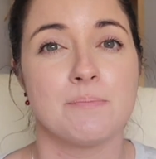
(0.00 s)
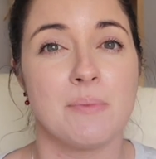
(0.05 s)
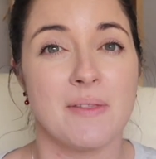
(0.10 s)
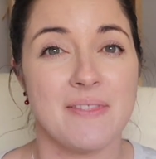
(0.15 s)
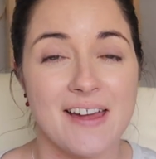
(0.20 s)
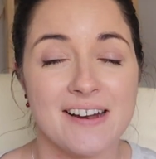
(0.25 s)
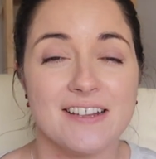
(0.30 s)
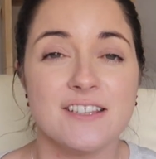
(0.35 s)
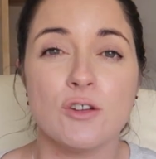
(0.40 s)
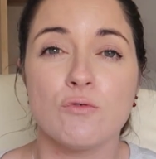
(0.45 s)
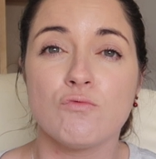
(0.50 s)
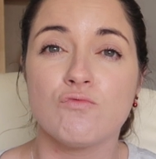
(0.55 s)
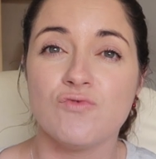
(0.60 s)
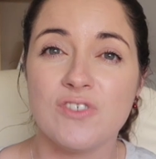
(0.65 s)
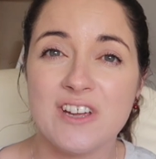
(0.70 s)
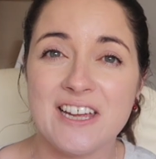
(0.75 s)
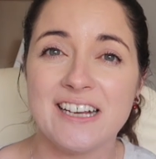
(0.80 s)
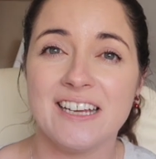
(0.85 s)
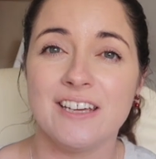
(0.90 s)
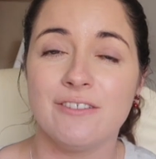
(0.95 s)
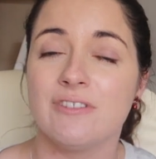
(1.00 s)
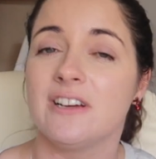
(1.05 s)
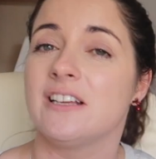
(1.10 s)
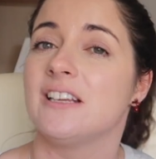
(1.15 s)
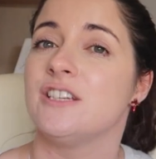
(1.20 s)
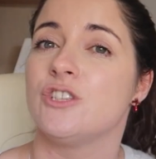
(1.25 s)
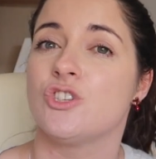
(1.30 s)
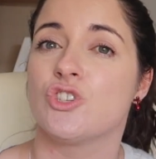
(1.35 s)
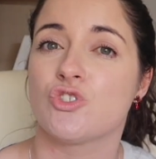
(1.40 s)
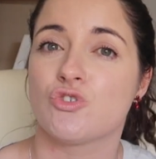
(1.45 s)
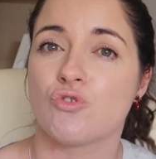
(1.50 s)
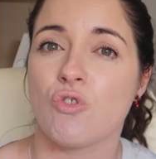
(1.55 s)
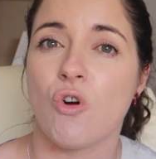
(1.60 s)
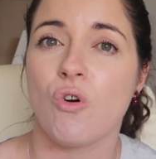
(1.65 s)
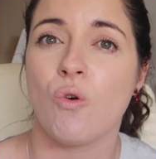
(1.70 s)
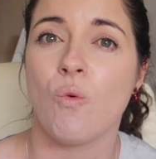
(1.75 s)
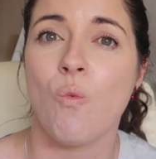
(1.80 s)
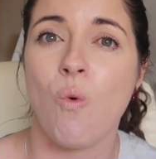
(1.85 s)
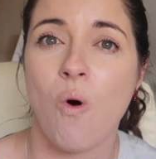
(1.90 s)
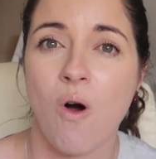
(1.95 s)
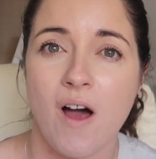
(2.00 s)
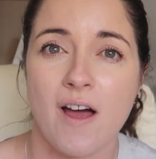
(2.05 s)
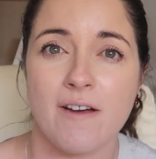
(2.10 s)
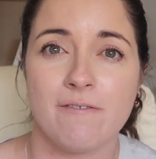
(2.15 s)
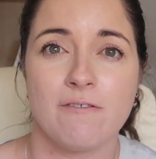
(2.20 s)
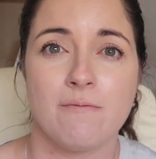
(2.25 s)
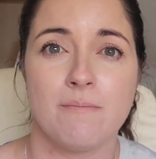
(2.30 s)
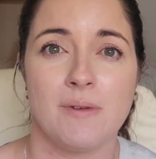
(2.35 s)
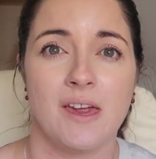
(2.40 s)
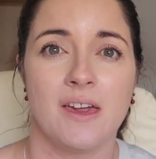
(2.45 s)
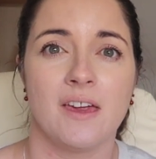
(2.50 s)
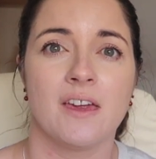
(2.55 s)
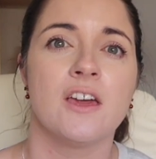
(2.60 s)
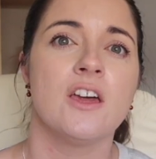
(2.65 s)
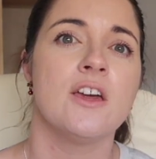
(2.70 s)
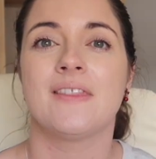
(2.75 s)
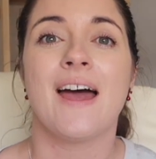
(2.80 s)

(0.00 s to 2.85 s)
But that is a really, really strong why for me.